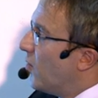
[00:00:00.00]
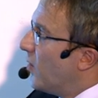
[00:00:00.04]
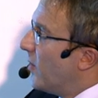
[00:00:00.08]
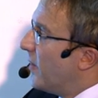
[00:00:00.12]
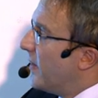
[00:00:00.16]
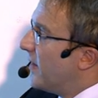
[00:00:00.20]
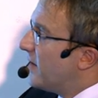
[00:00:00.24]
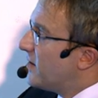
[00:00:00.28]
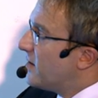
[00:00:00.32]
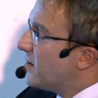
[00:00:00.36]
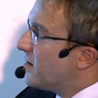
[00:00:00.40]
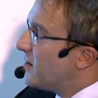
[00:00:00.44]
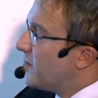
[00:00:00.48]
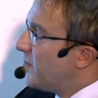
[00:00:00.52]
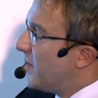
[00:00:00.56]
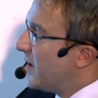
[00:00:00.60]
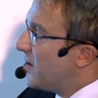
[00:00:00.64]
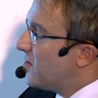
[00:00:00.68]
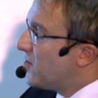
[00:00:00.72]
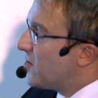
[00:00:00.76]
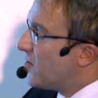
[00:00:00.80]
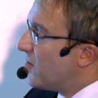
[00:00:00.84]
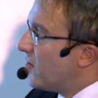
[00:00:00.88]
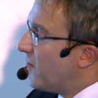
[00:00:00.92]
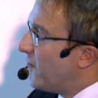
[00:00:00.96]
This is a
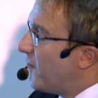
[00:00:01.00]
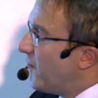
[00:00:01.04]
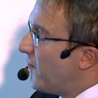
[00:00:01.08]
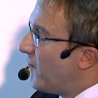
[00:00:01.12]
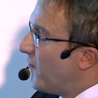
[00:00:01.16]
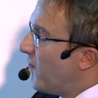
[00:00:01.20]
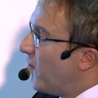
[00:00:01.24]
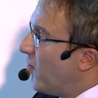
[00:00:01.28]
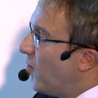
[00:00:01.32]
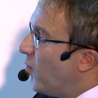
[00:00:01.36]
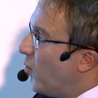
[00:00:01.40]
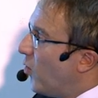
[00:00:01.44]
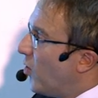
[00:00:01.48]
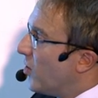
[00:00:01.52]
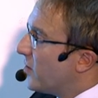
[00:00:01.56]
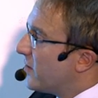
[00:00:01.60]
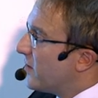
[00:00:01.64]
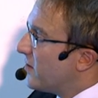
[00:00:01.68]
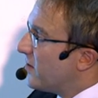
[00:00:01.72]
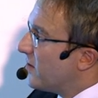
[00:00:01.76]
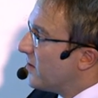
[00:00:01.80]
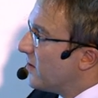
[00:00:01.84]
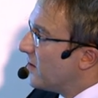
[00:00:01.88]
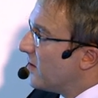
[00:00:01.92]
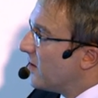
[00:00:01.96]
picture of
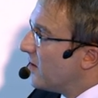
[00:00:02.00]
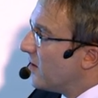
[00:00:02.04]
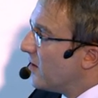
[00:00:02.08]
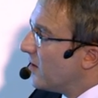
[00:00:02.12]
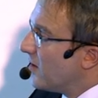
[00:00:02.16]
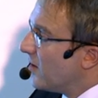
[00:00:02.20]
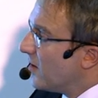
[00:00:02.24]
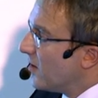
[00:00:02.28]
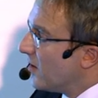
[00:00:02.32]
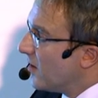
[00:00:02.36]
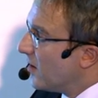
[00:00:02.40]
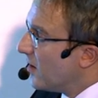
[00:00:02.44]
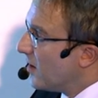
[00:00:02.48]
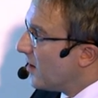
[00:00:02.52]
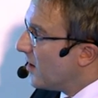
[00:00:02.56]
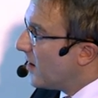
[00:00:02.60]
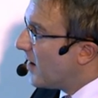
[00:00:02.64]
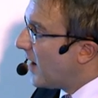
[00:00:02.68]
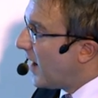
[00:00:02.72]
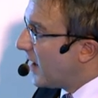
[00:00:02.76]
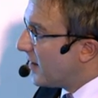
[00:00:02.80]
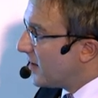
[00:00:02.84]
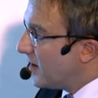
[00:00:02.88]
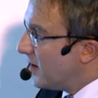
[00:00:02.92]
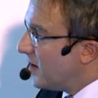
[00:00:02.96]
what
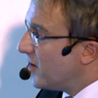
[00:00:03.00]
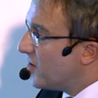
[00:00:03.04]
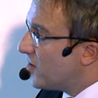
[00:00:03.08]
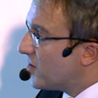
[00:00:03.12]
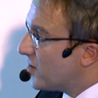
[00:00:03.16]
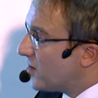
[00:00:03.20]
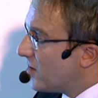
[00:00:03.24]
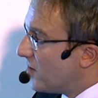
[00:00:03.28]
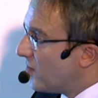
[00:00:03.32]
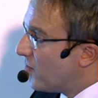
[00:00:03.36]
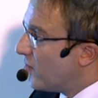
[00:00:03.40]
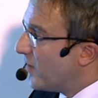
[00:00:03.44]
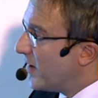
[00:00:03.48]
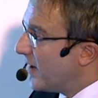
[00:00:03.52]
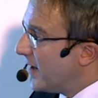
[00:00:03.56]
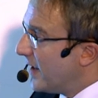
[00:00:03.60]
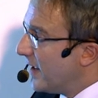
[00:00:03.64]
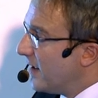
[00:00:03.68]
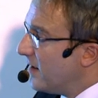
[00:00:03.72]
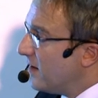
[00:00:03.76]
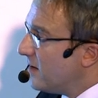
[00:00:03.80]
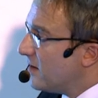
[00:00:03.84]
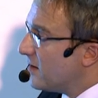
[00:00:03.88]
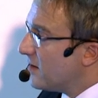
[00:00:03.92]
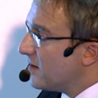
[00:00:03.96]
cartilage
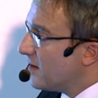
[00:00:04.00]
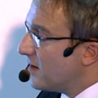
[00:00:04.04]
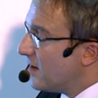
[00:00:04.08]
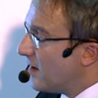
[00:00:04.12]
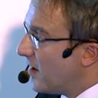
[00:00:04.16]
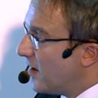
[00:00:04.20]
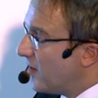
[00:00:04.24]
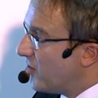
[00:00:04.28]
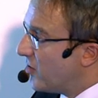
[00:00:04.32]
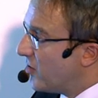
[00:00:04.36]
really is. I